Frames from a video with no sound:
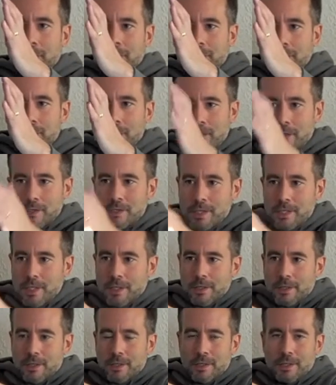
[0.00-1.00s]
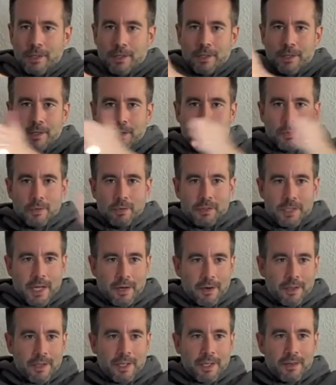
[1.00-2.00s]
starts here, goes down
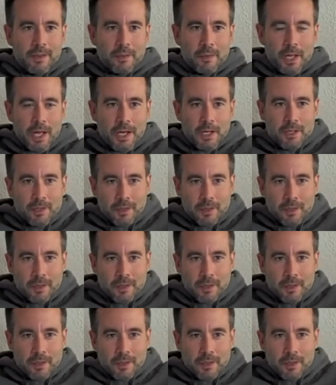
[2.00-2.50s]
to the end of the block,